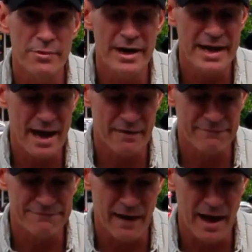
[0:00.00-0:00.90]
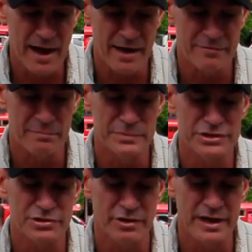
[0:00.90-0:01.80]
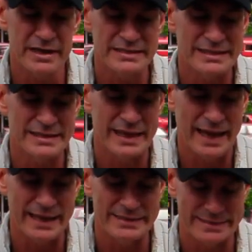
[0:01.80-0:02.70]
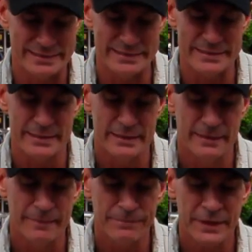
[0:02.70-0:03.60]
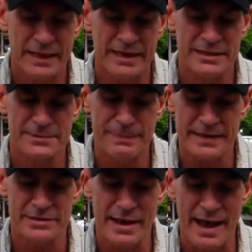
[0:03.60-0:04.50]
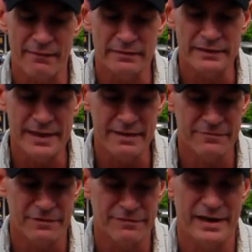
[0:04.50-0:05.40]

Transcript: three out of five Missourians and Kansans can expect to outlive